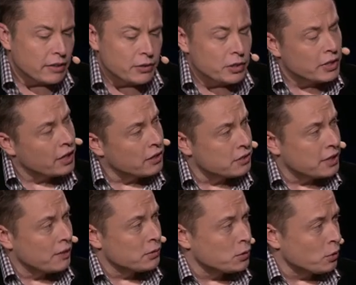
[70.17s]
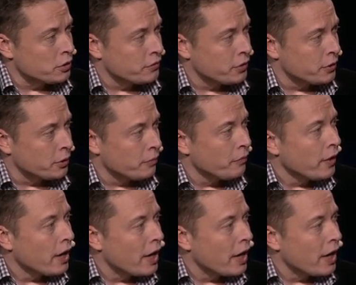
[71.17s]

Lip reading: even if you take the same source fuel